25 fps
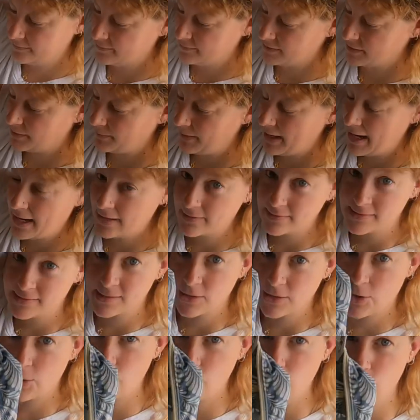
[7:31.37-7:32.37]
So it has
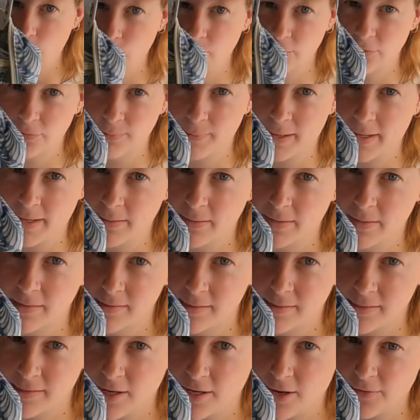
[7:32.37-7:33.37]
all of my
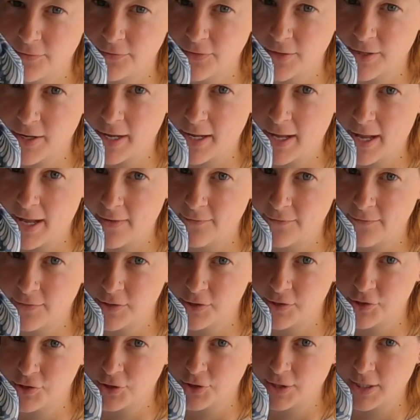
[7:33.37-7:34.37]
stuff that I ever
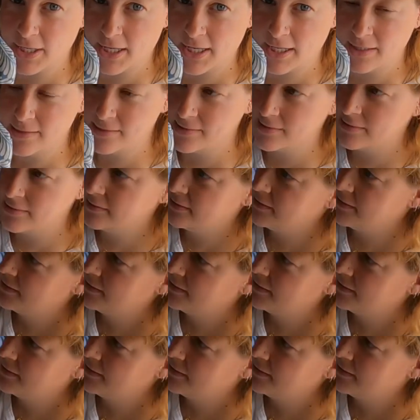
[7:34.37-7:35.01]
should need,